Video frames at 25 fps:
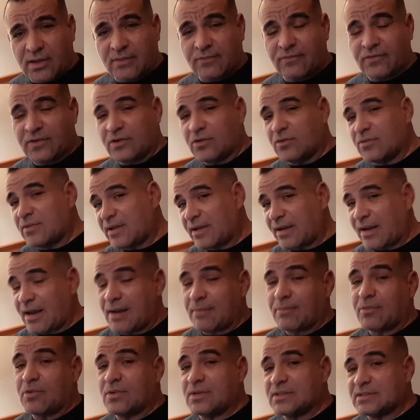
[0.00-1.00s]
If he knew the
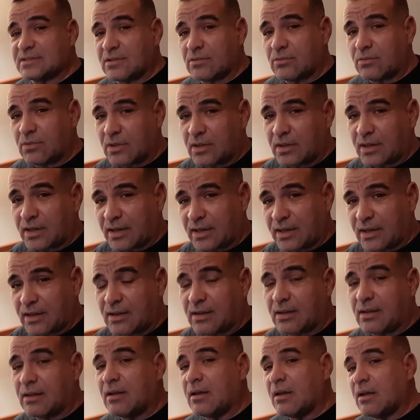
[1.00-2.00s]
camera wasn't working,
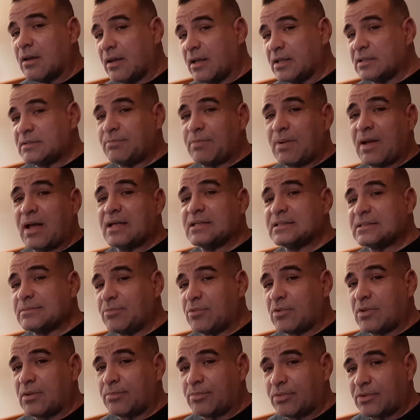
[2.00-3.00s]
it's
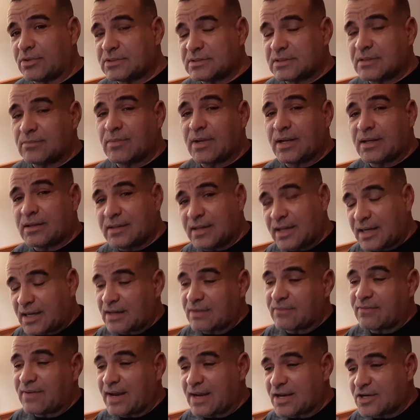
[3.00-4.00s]
possible a person might take
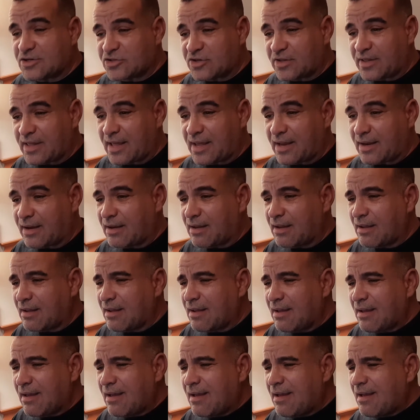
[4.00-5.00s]
advantage of that.
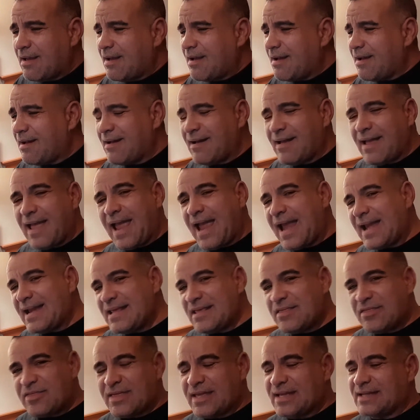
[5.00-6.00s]

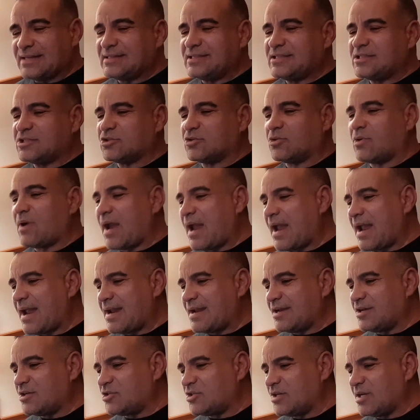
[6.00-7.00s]
Anything
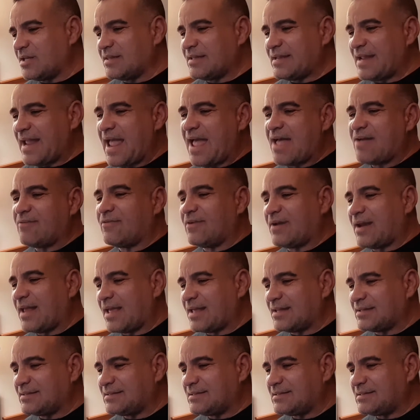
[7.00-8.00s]
strange in the
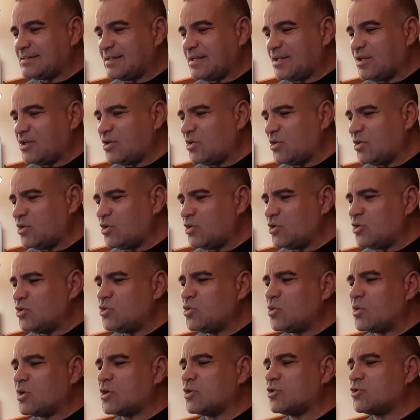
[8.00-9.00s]
evidence,
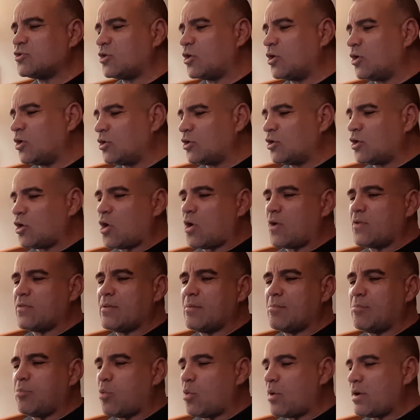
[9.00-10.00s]
you can turn it on
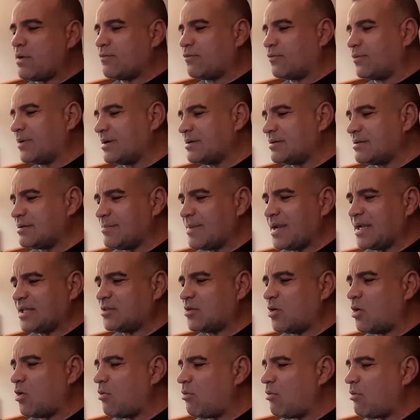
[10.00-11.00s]
the boyfriend to
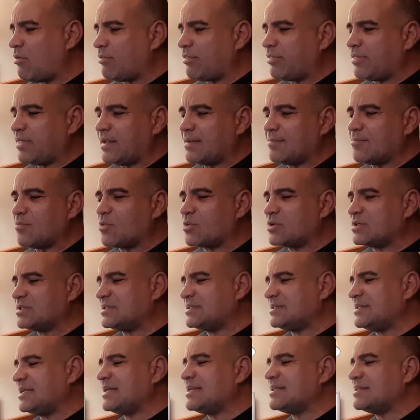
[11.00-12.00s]
make the whole thing more
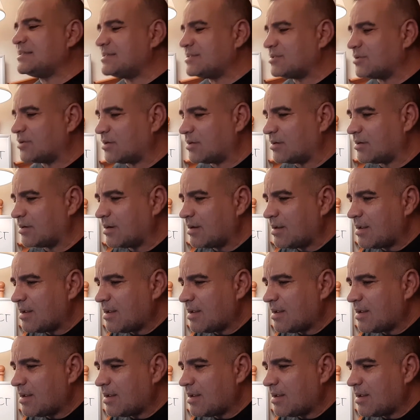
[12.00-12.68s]
sinister.